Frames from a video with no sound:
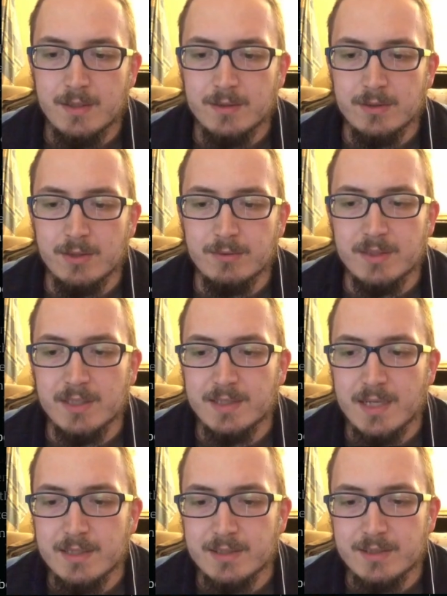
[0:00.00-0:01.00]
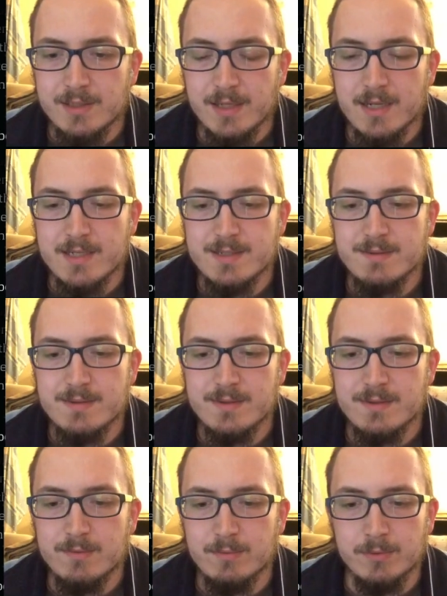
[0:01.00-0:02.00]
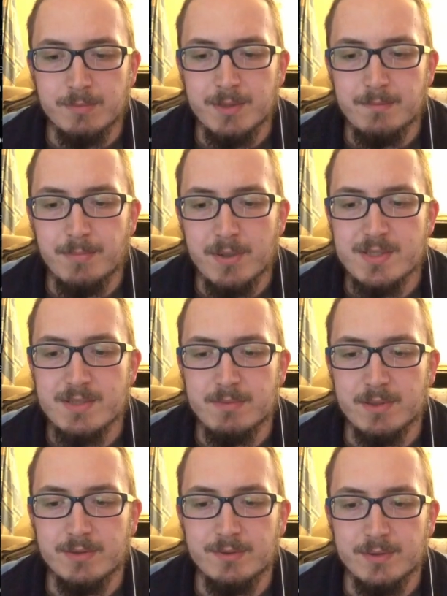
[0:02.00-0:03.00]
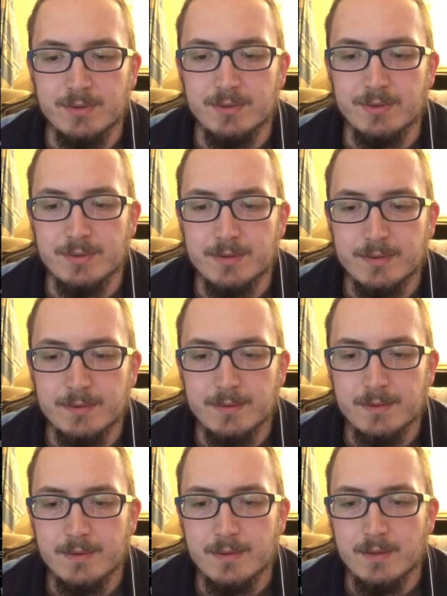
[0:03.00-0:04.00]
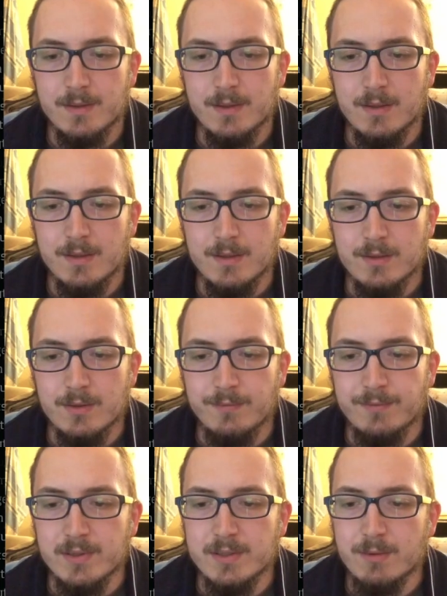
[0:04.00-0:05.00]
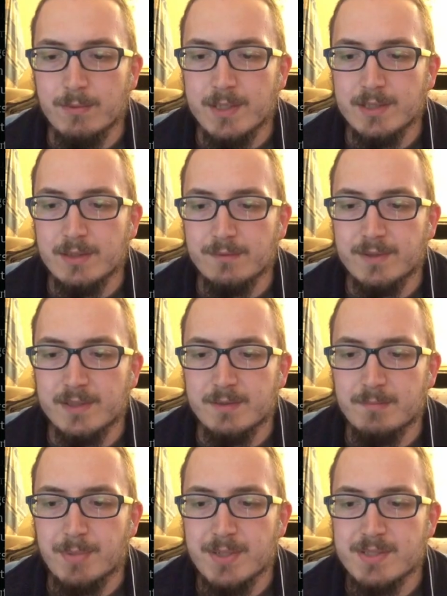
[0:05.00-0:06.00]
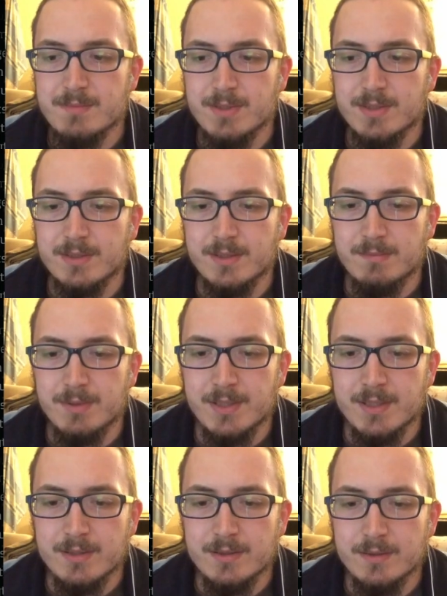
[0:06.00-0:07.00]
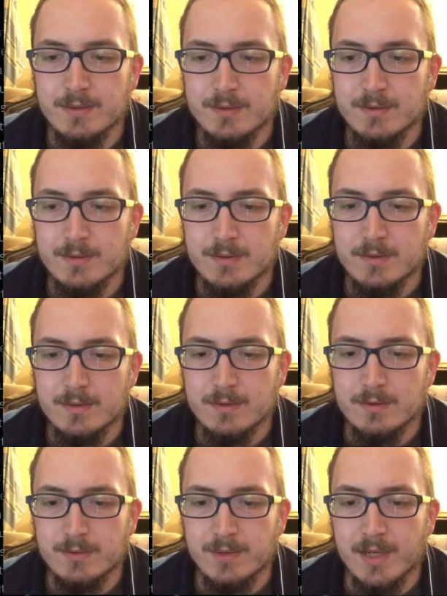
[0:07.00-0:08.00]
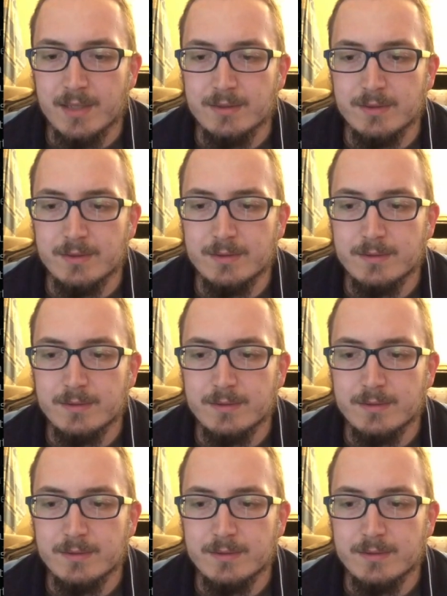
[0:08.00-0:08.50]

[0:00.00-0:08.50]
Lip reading: knowing that anything else would be impossible to endure. You feel the weight of that impossibility begin to gather.